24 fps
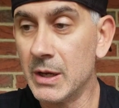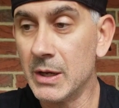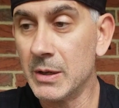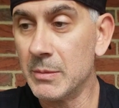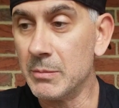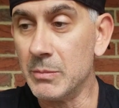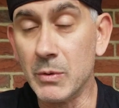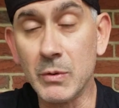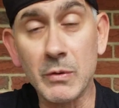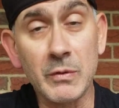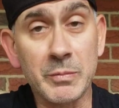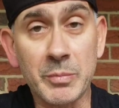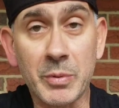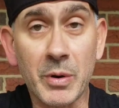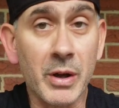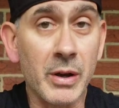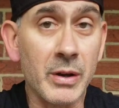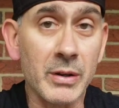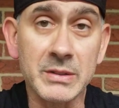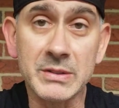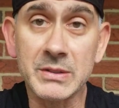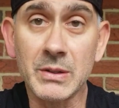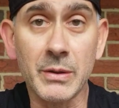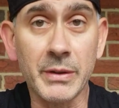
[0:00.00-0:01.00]
move
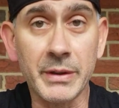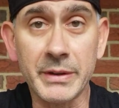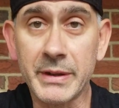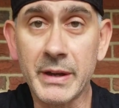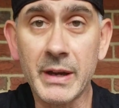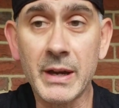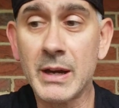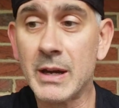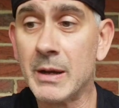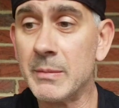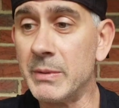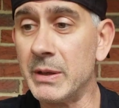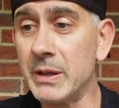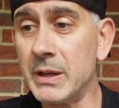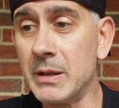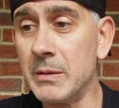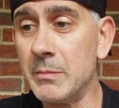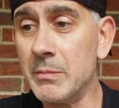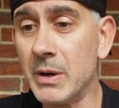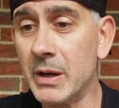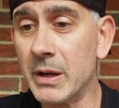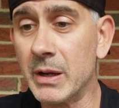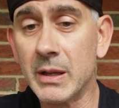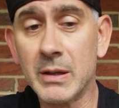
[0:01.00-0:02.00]
products all the time. They
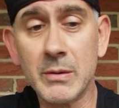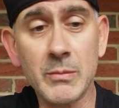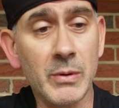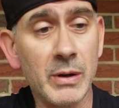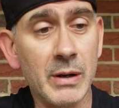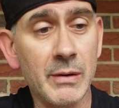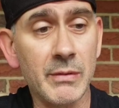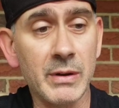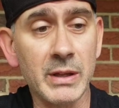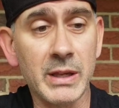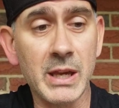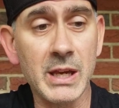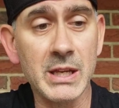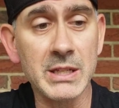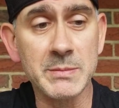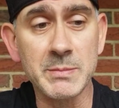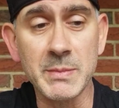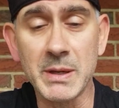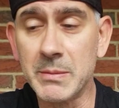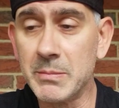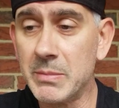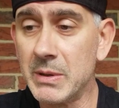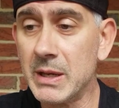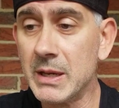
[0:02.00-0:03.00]
need money, whatever the case
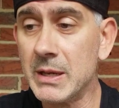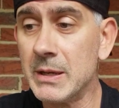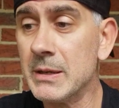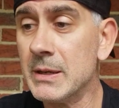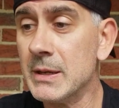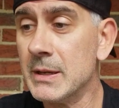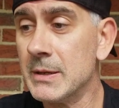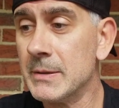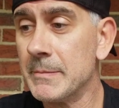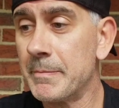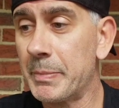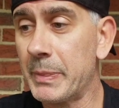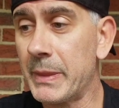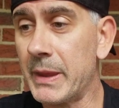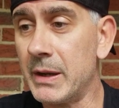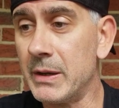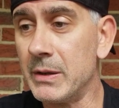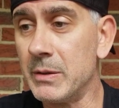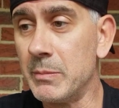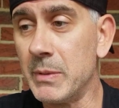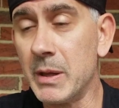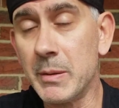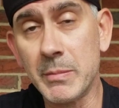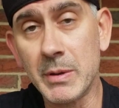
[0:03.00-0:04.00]
may be,
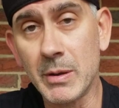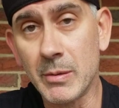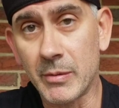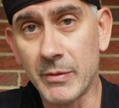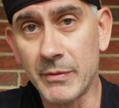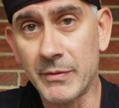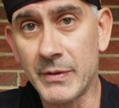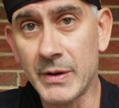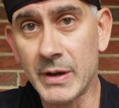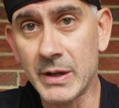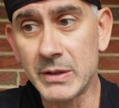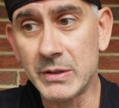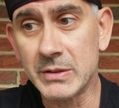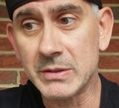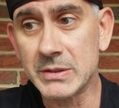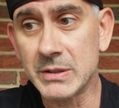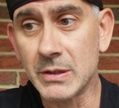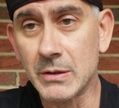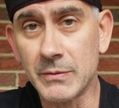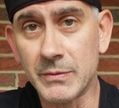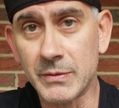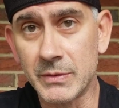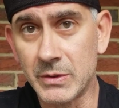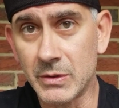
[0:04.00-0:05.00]
and you may be able to find
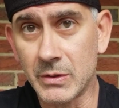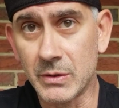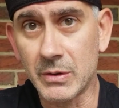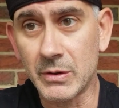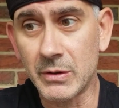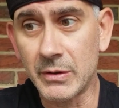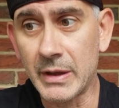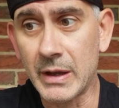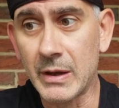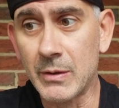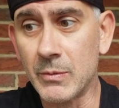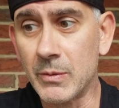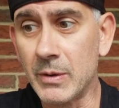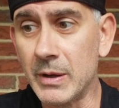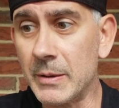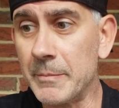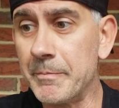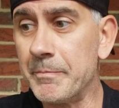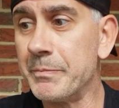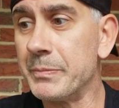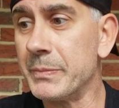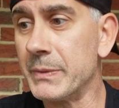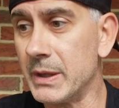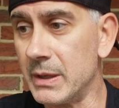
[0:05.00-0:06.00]
yourself a Darter that way.
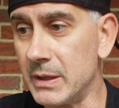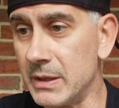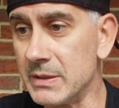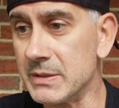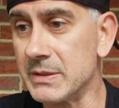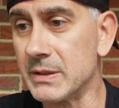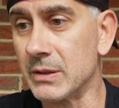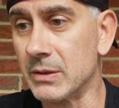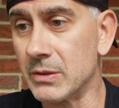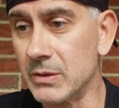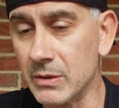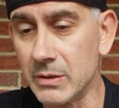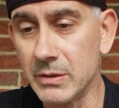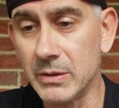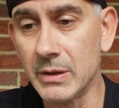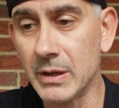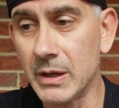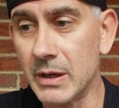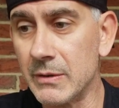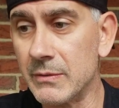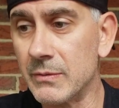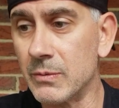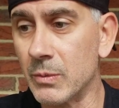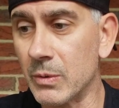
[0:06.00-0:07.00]
It is a good
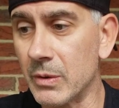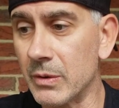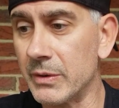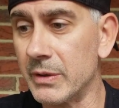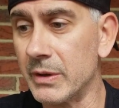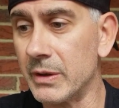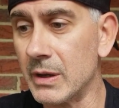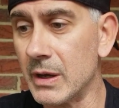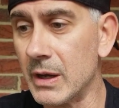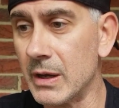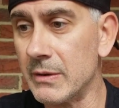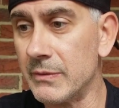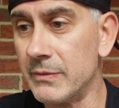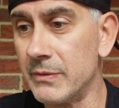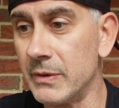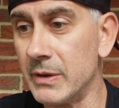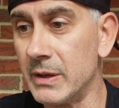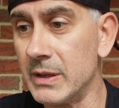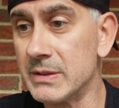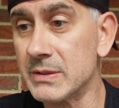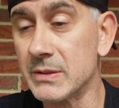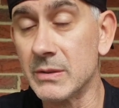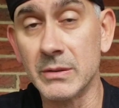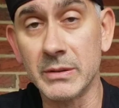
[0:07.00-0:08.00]
knife, worthy knife,
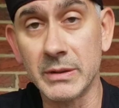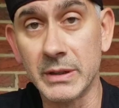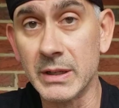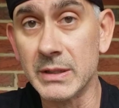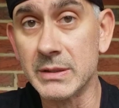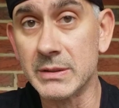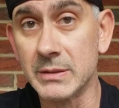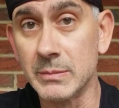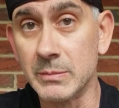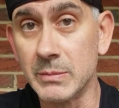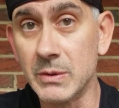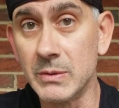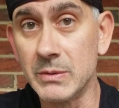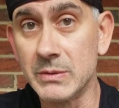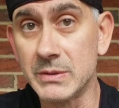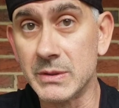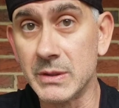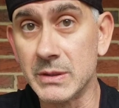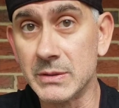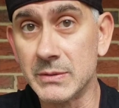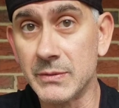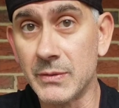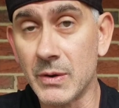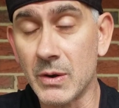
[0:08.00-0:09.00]
and it's going to get some use
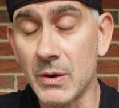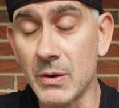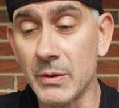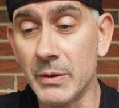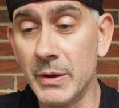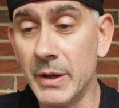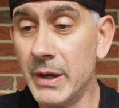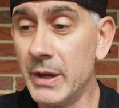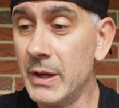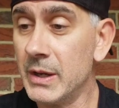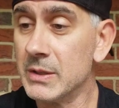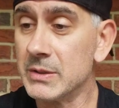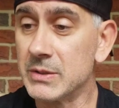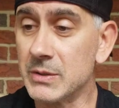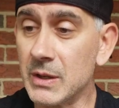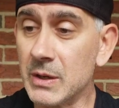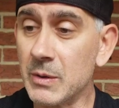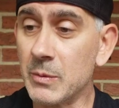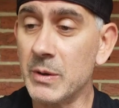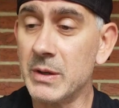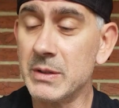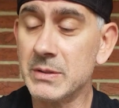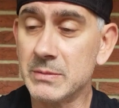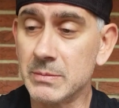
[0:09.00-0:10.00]
this fall. So
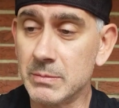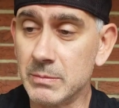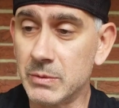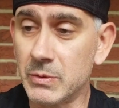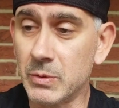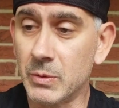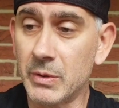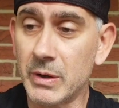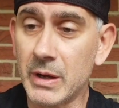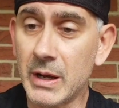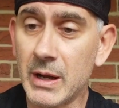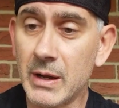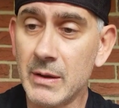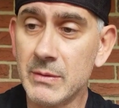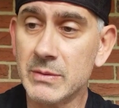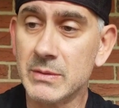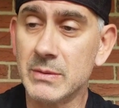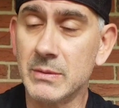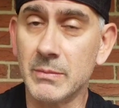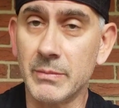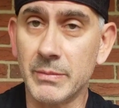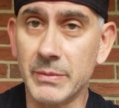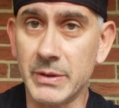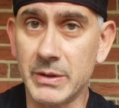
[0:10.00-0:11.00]
anyways, Toor
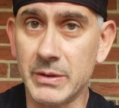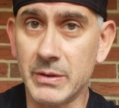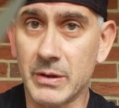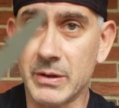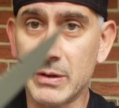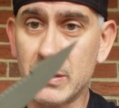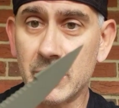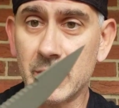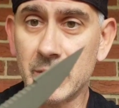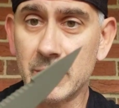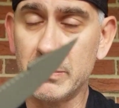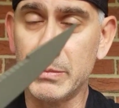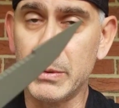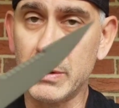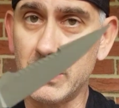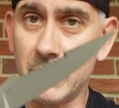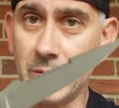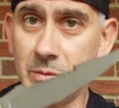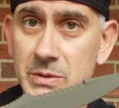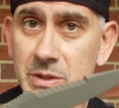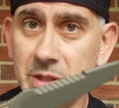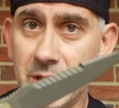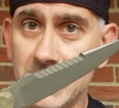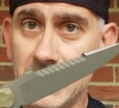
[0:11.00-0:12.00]
knives, the Darter,
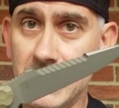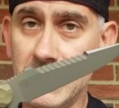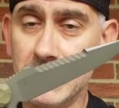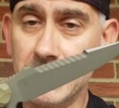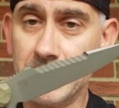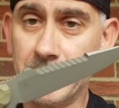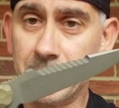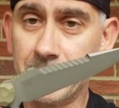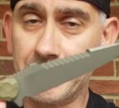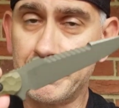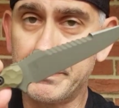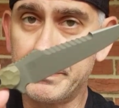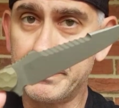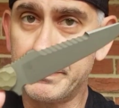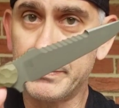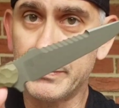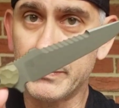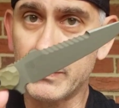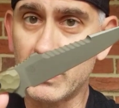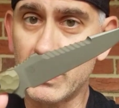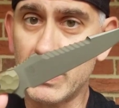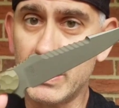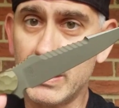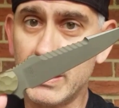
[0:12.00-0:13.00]
OG,
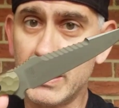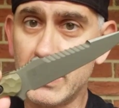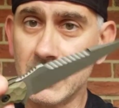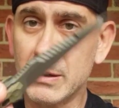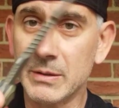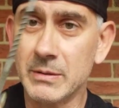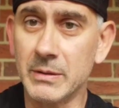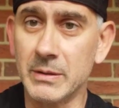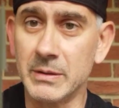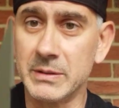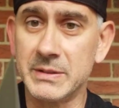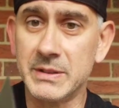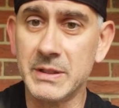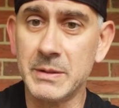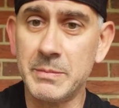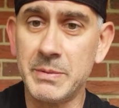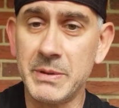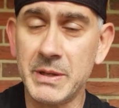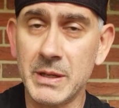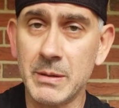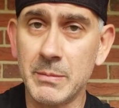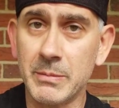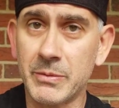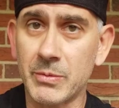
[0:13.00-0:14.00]
right here in
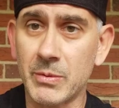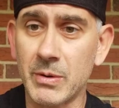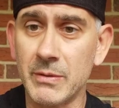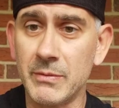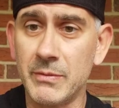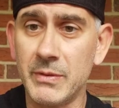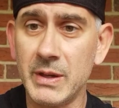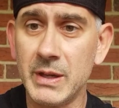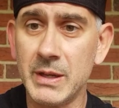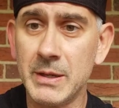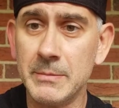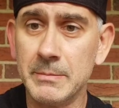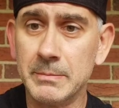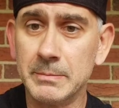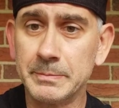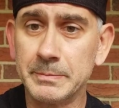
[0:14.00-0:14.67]
CPM 3V,